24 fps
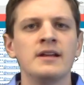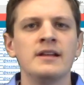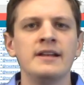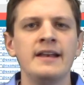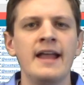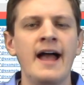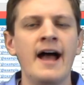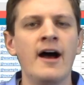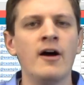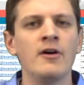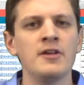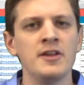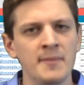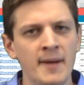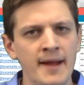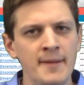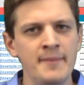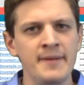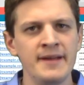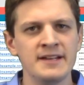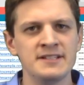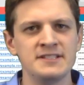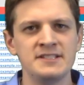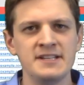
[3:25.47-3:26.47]
Now, you might
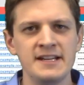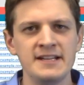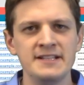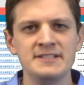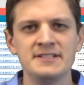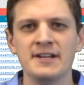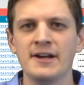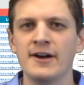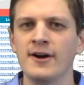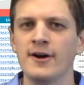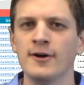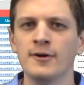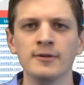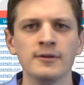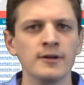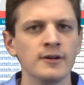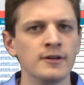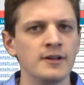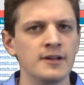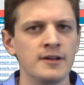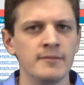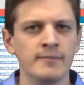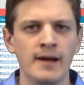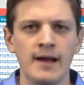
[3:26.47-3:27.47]
be a CISO,
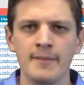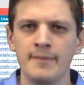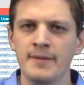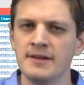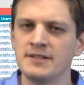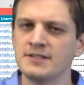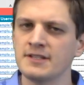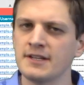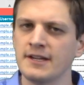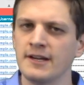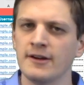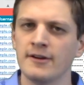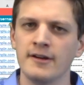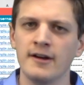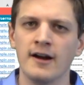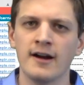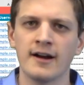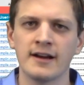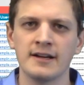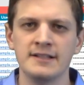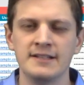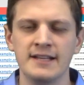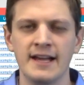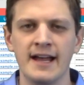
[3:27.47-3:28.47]
you might be a security
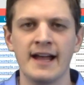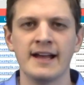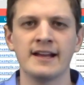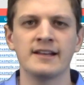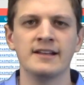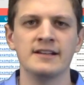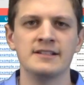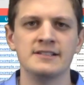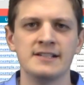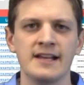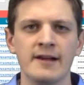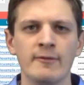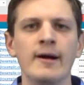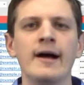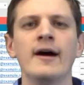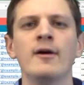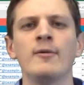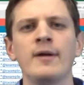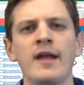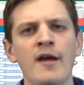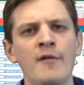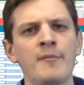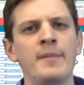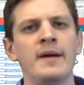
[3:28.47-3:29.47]
architect and say,
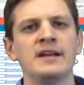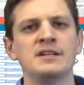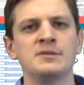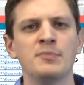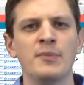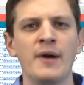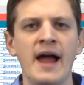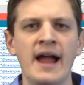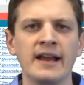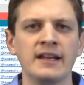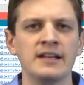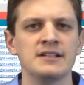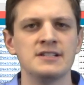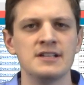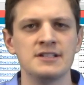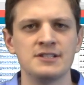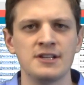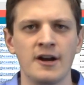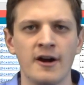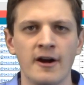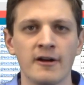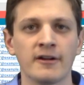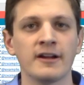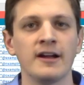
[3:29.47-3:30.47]
well, we have best practices
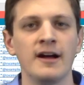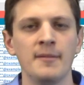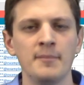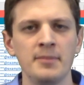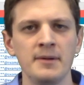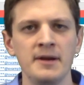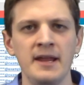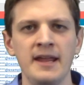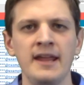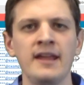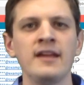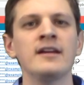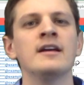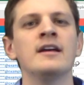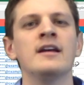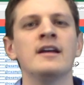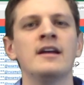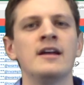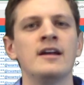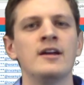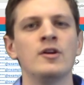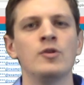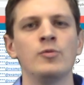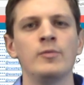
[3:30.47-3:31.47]
at our company.
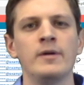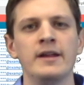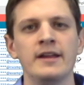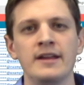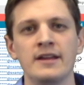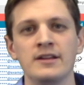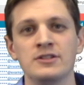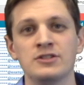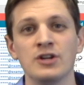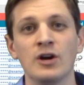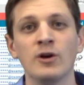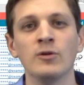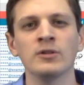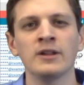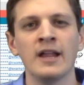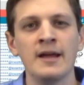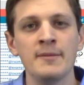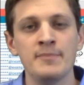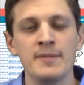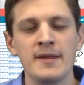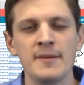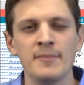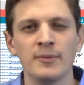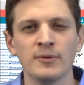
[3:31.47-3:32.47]
We don't
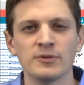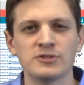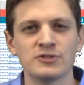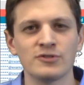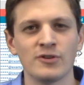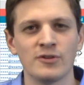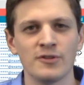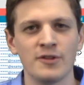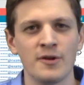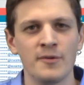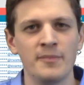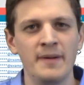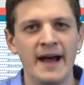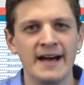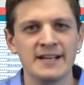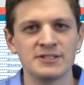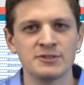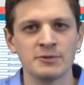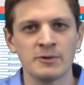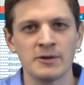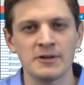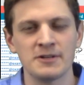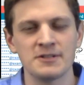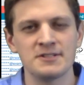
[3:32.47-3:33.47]
let people store their
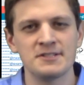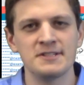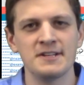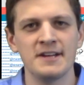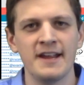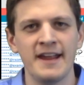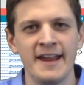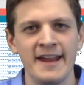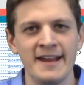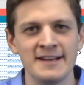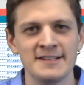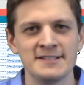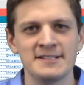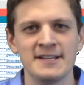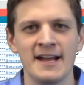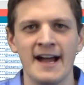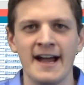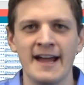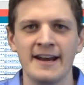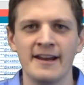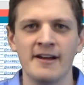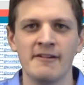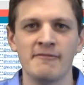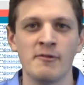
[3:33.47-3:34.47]
passwords
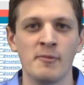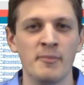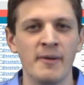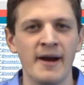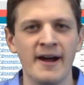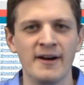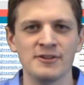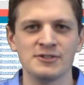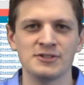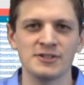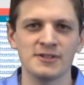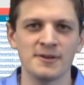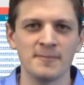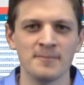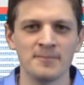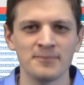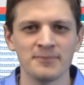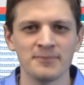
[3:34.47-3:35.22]
inside of a browser.